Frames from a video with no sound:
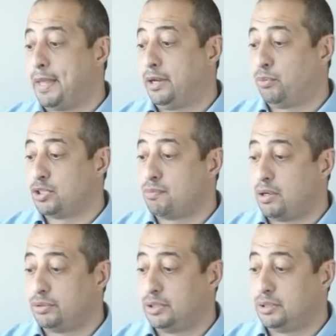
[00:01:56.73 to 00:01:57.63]
It was
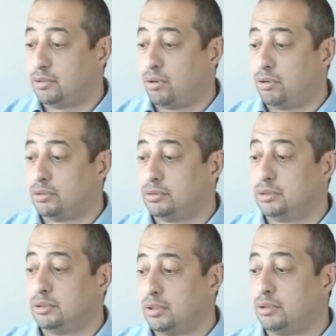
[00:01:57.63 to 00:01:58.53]
mounted
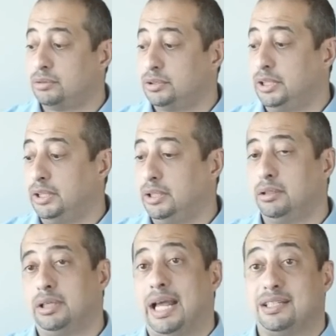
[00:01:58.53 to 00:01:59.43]

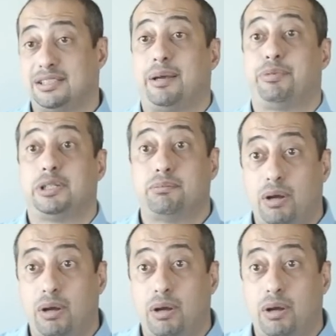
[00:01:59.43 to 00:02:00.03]
it has a separate